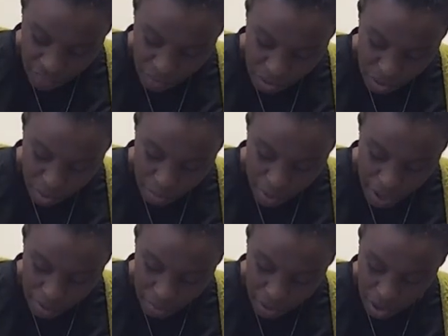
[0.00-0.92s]
it was on
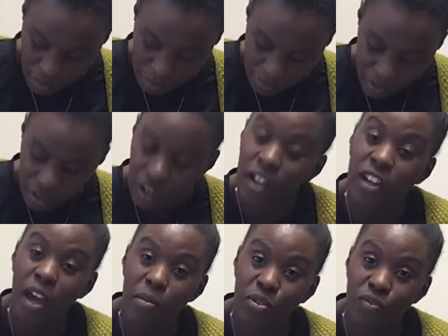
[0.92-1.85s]
paper and
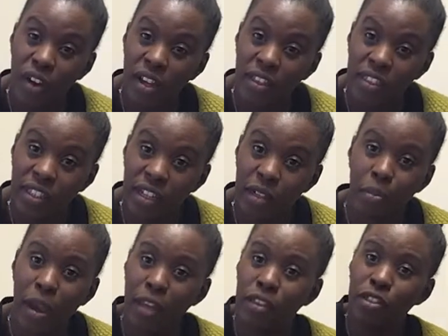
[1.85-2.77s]
I was writing this down in
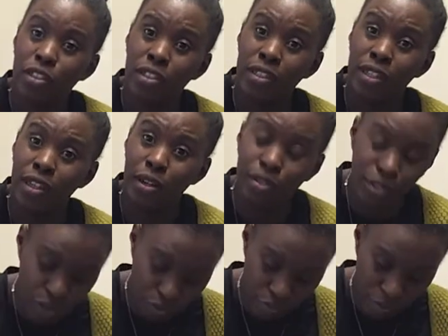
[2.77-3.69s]
pen, you'd just see loads of
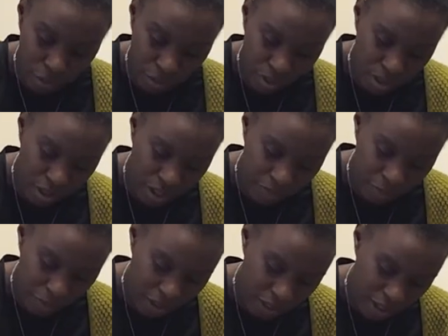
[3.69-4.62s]
scribbles and stuff,
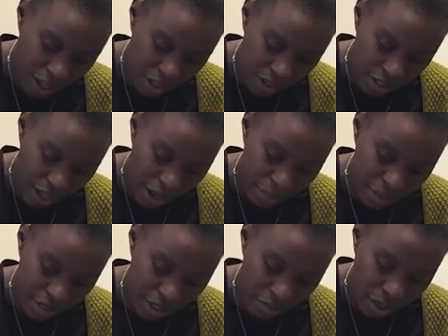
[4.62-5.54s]
because that used to happen
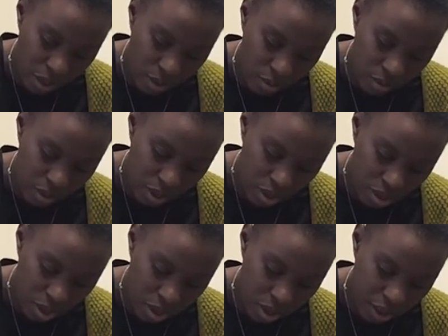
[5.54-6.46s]
to me all the
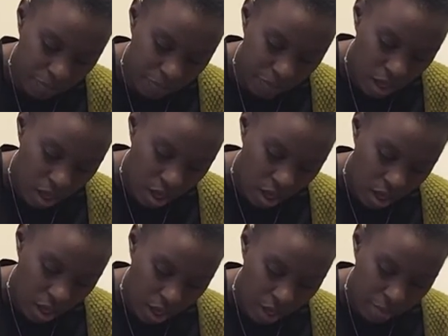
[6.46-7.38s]
time.
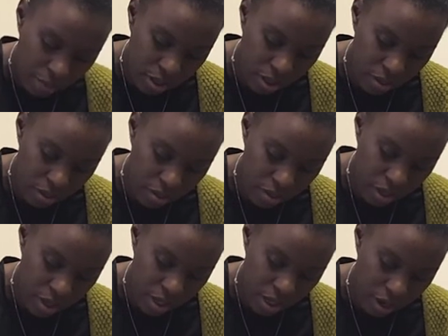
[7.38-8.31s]
So
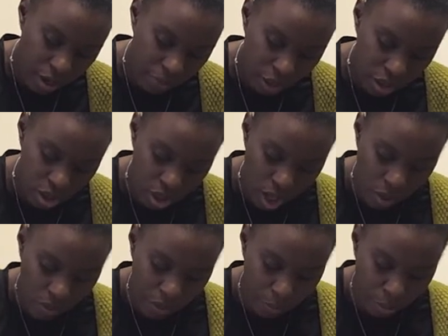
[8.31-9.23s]
I'm going to start
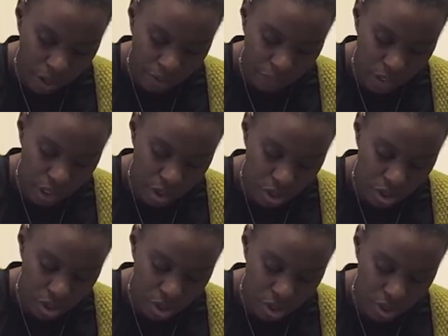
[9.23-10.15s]
with breakfast on
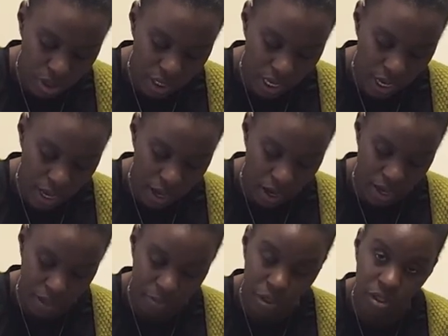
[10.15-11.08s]
Tuesday. I
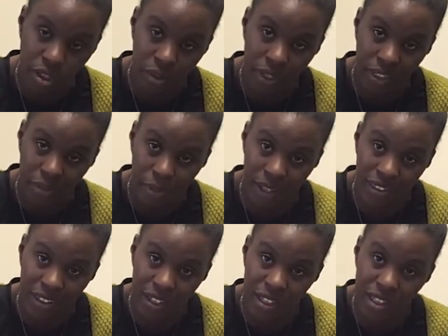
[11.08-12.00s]
am going to go ahead and make
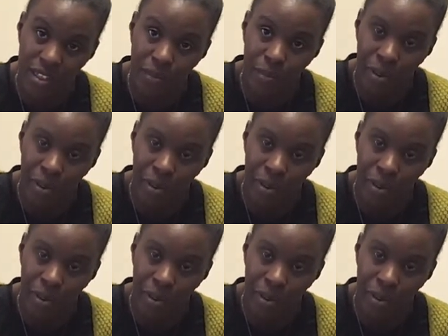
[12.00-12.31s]
the kids some